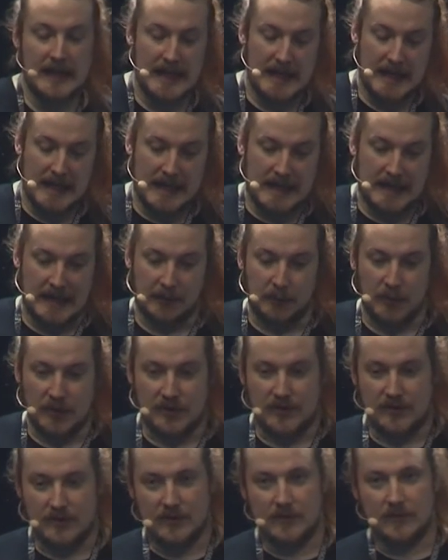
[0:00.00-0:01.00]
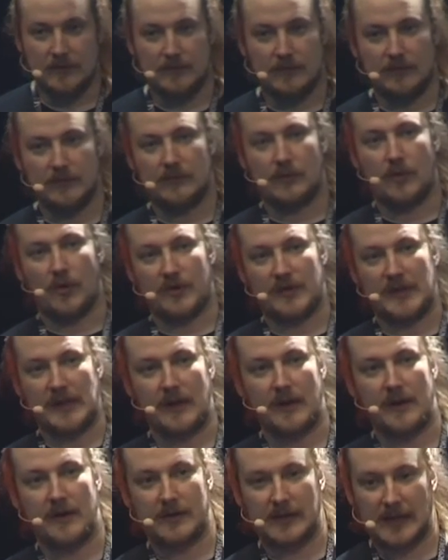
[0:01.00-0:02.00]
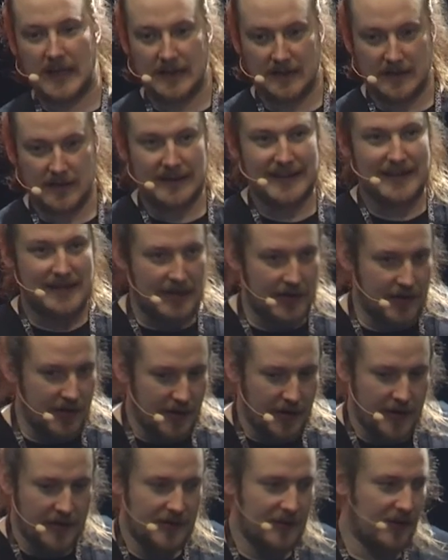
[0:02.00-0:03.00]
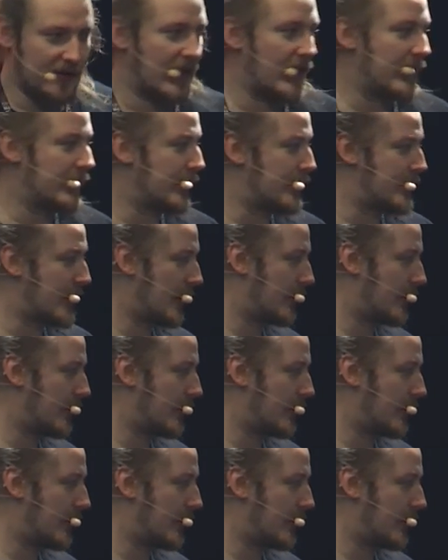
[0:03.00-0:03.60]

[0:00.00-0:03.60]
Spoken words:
It was considered insecure, the client itself.